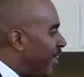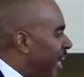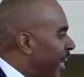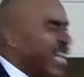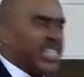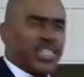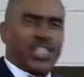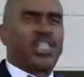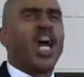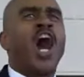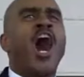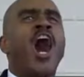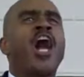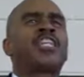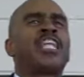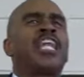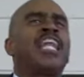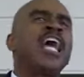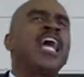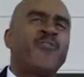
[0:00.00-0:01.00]
He's
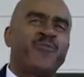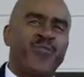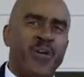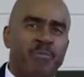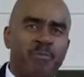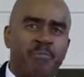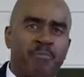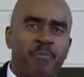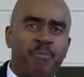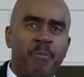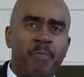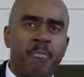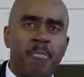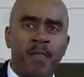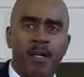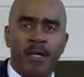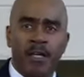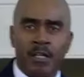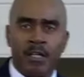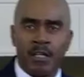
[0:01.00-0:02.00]
God left them.
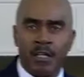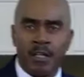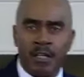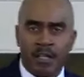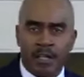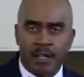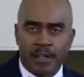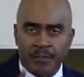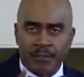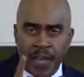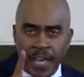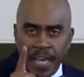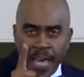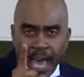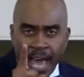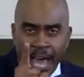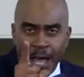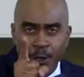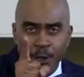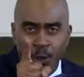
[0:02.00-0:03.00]
They
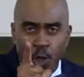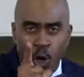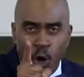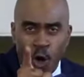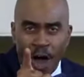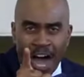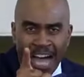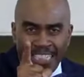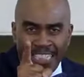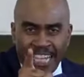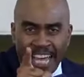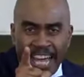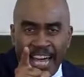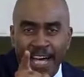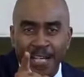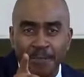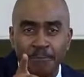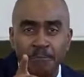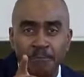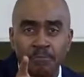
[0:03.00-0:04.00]
had no
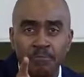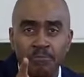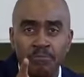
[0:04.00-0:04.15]
idea